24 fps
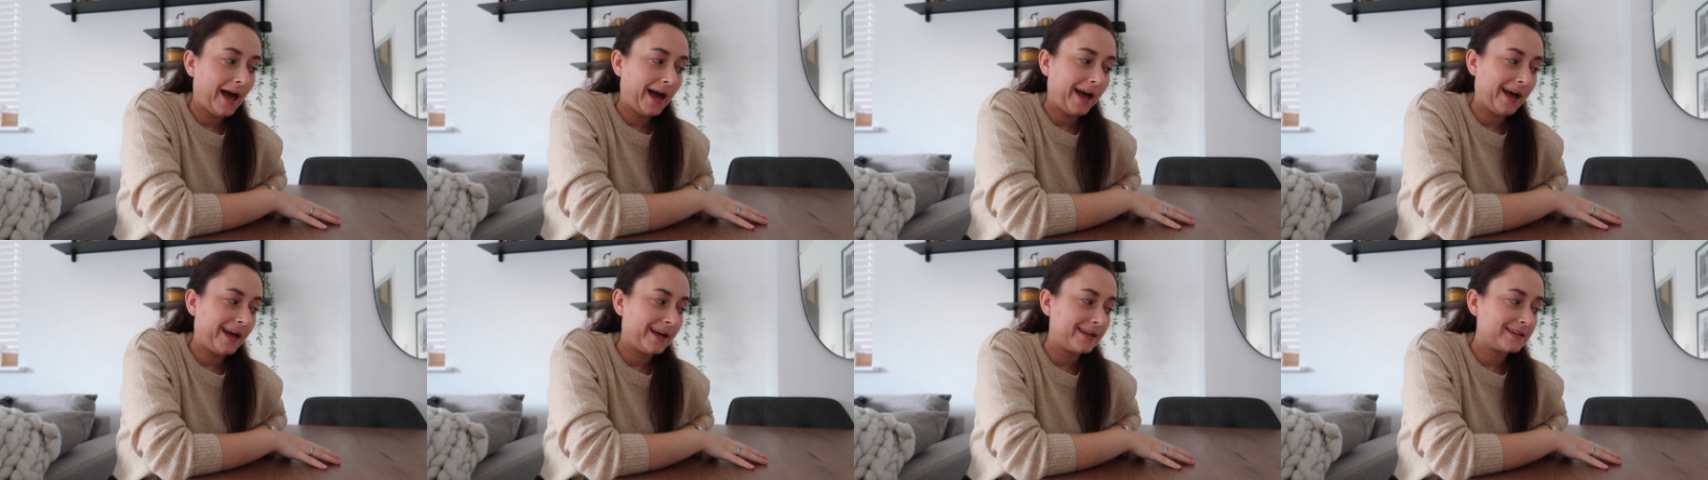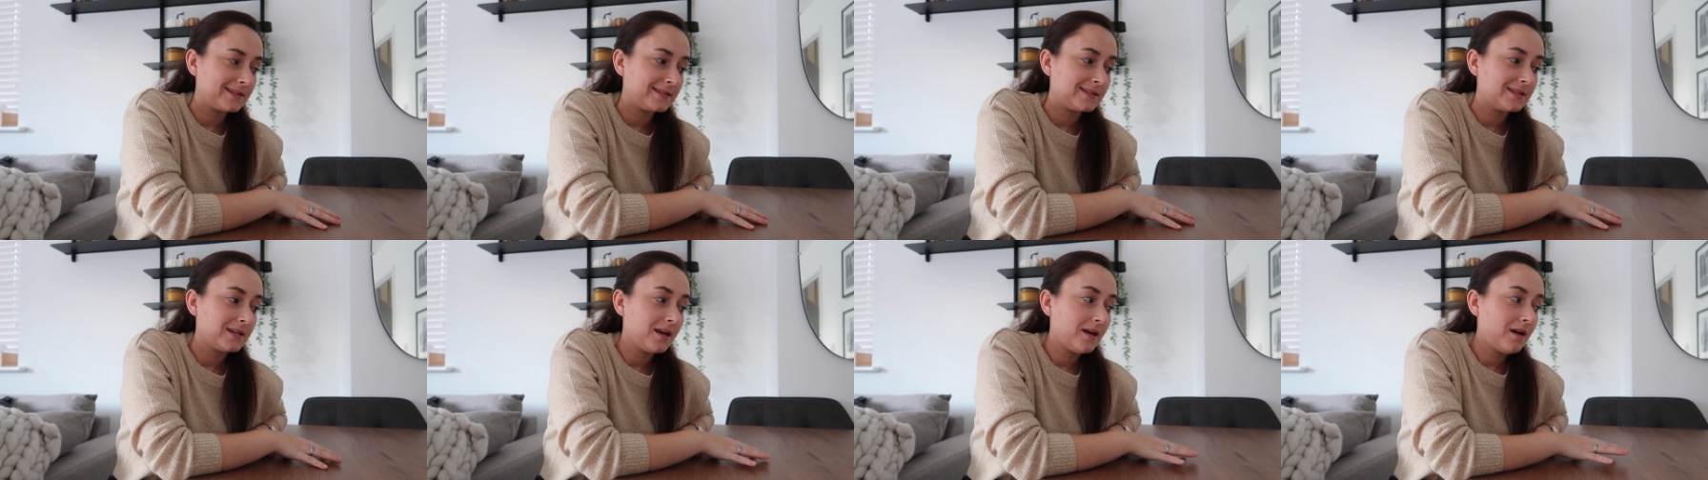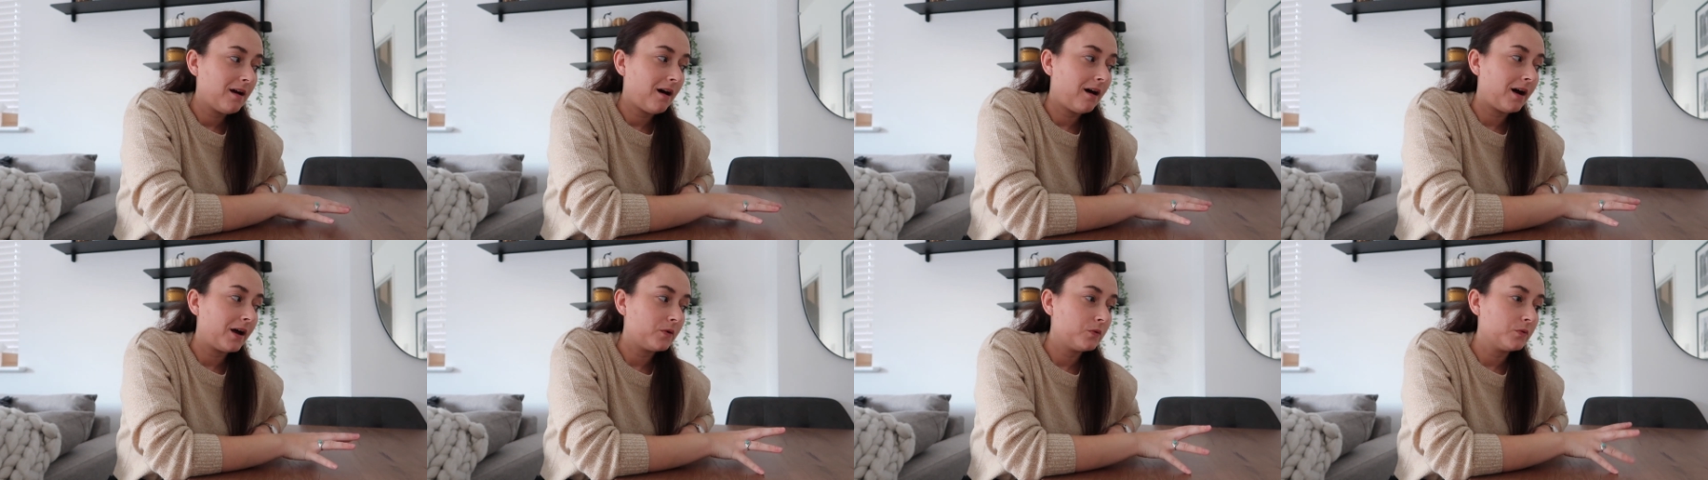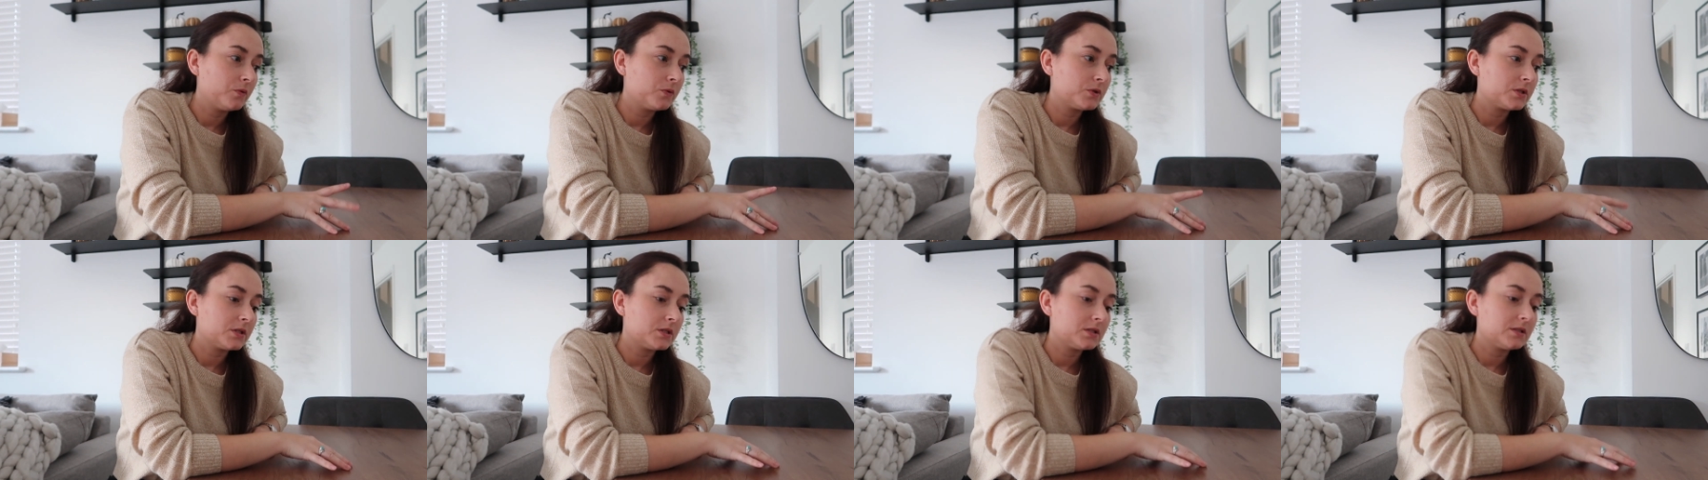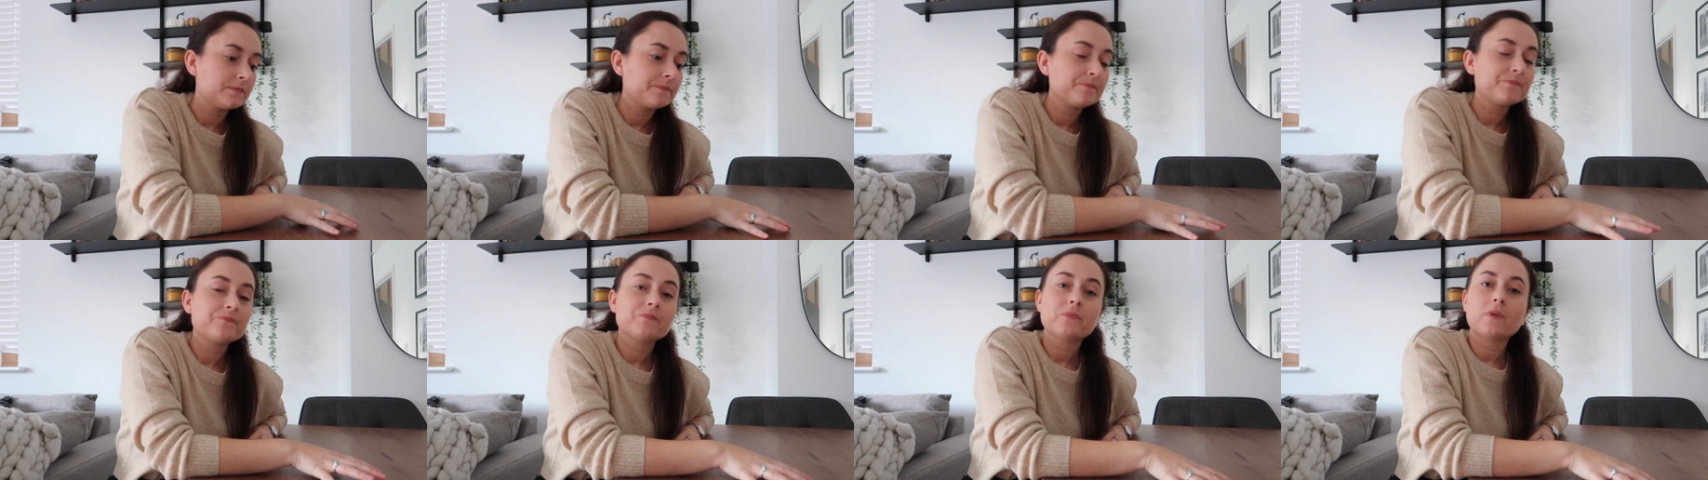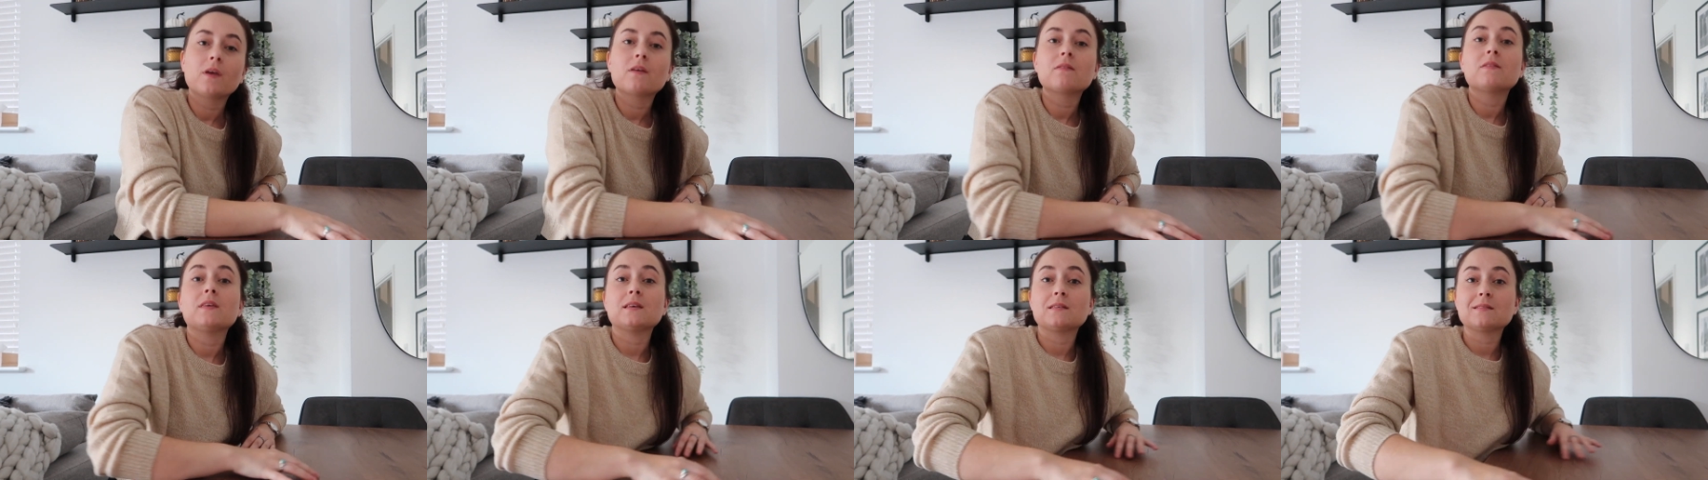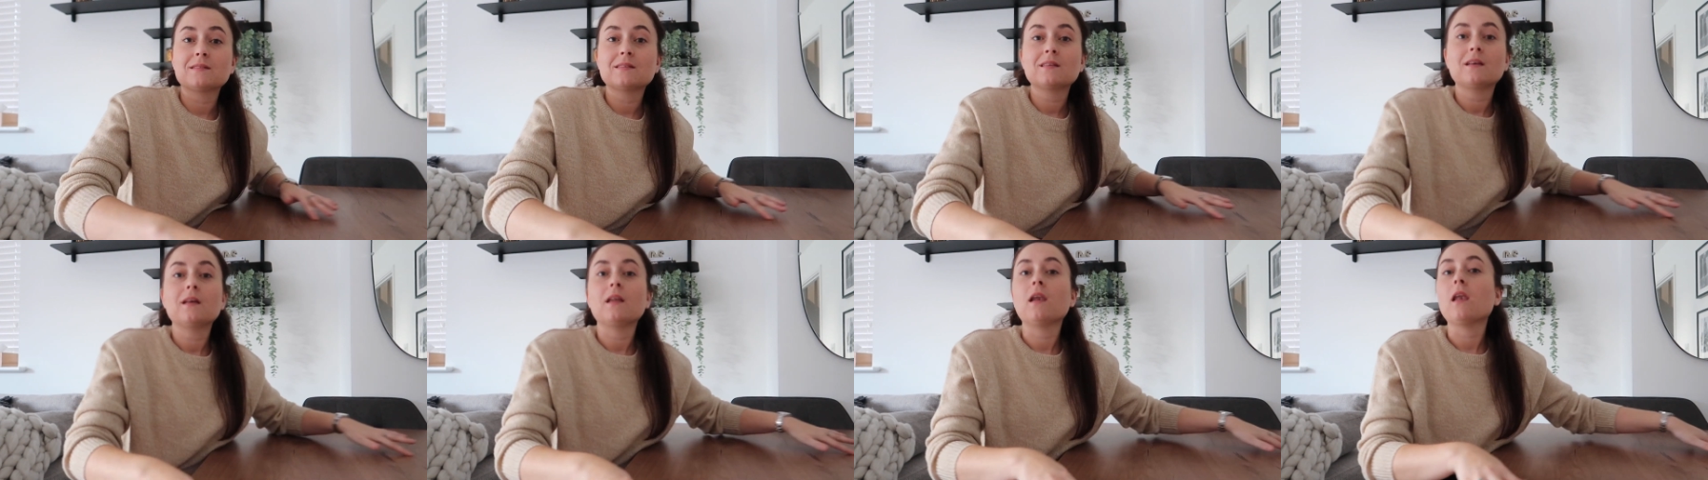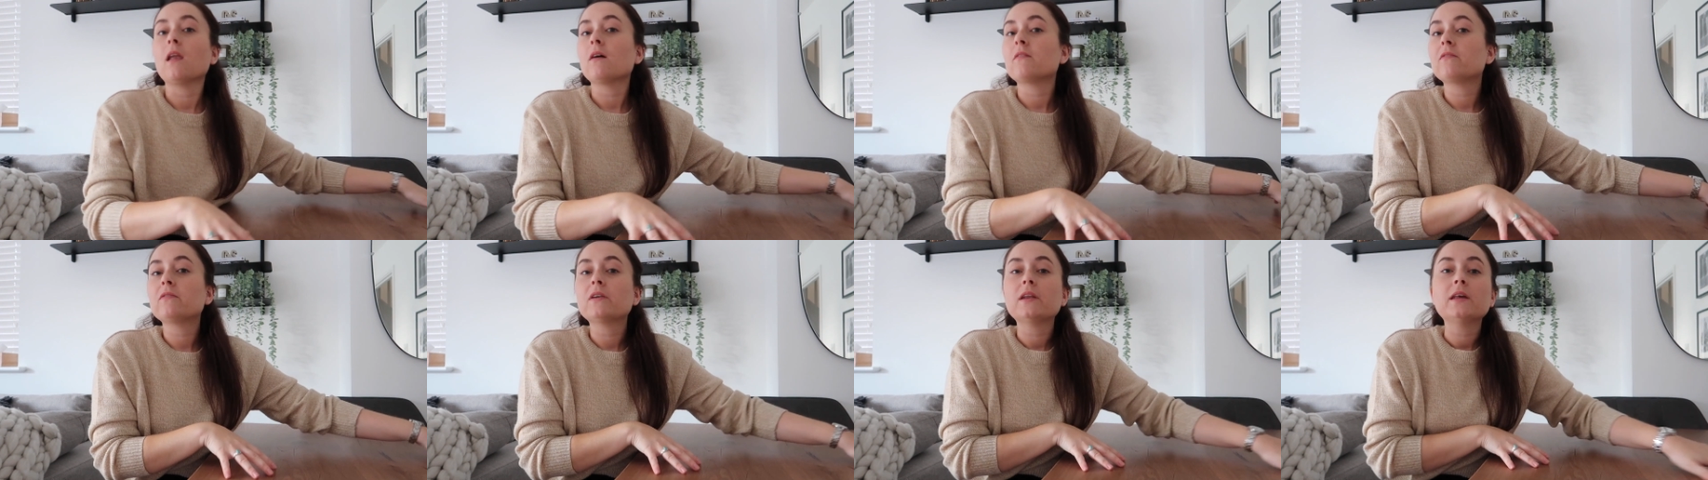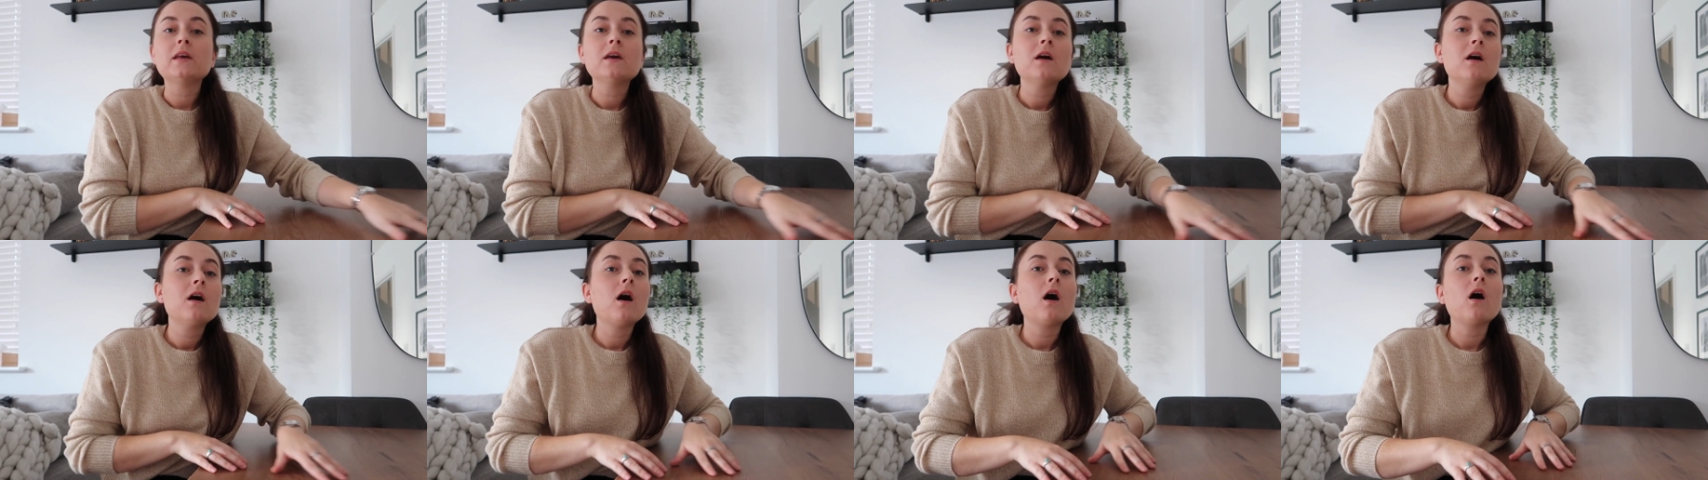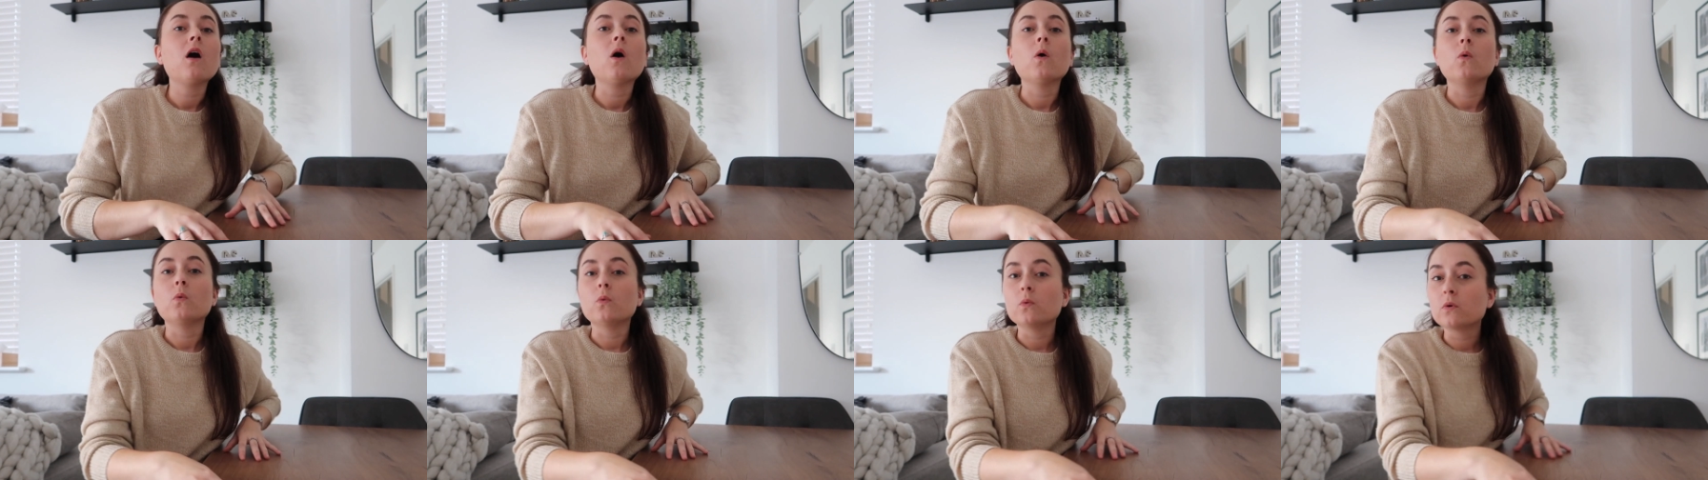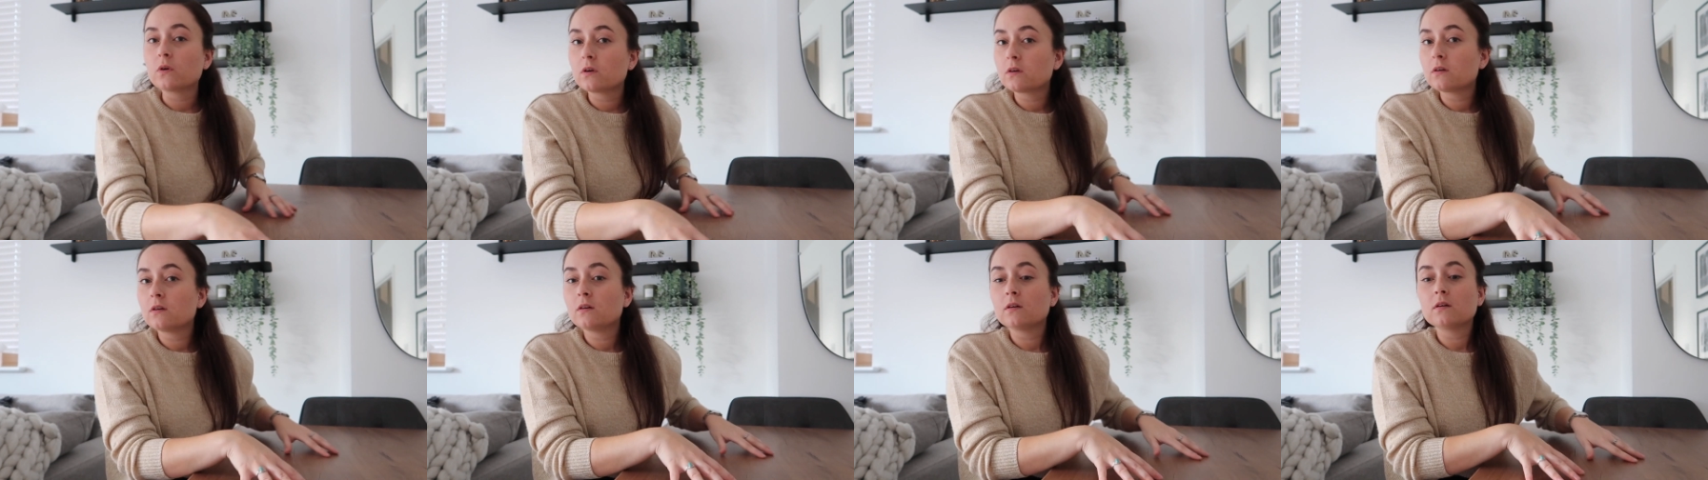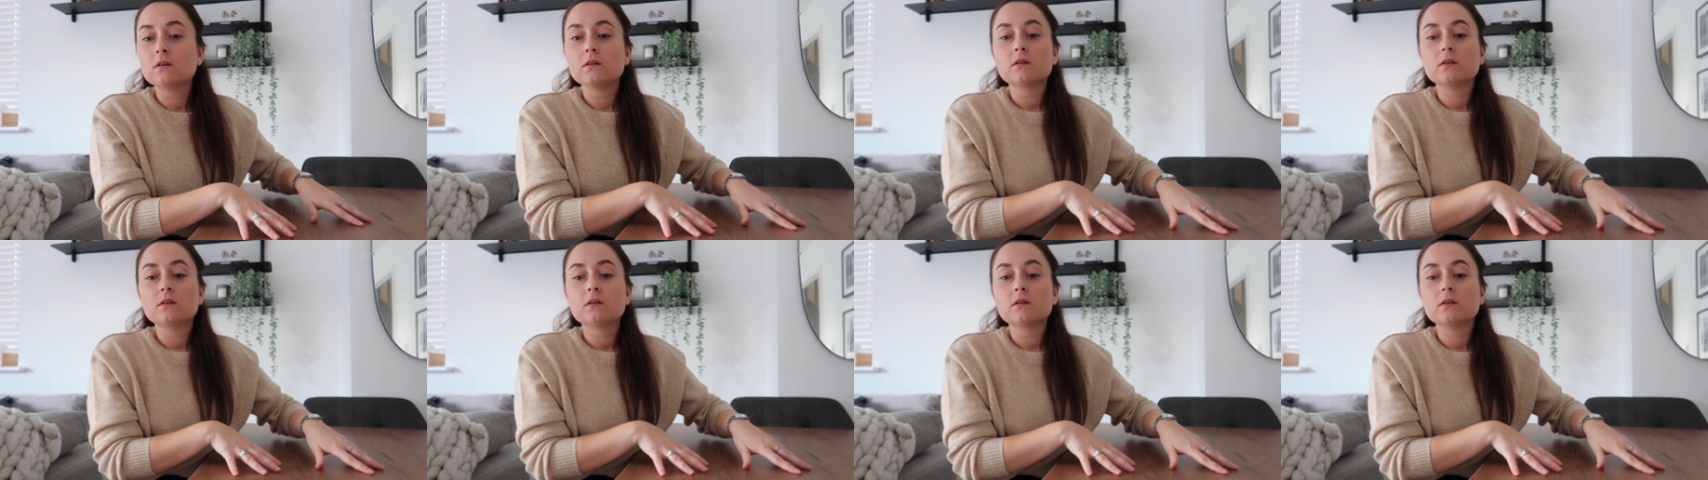and I ordered this lovely oak,